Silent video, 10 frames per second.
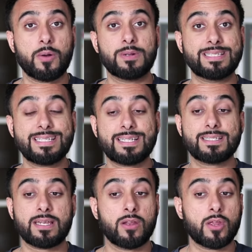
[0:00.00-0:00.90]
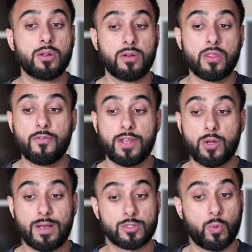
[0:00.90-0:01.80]
and resistance in another video
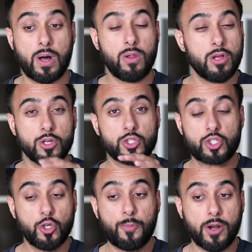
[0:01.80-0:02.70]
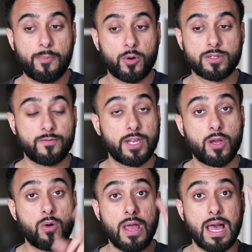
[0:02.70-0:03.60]
as well. Super important
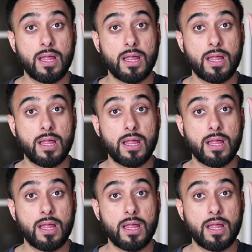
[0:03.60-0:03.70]
video.